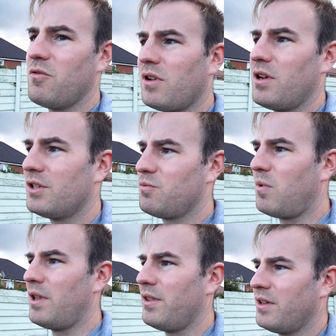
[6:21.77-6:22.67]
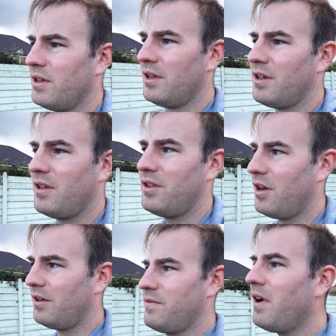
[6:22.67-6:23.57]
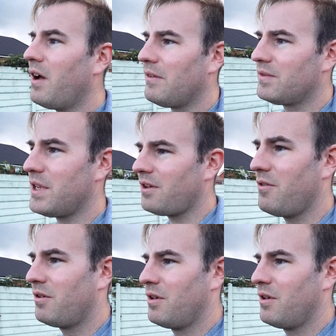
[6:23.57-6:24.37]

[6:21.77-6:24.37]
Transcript: class 195. So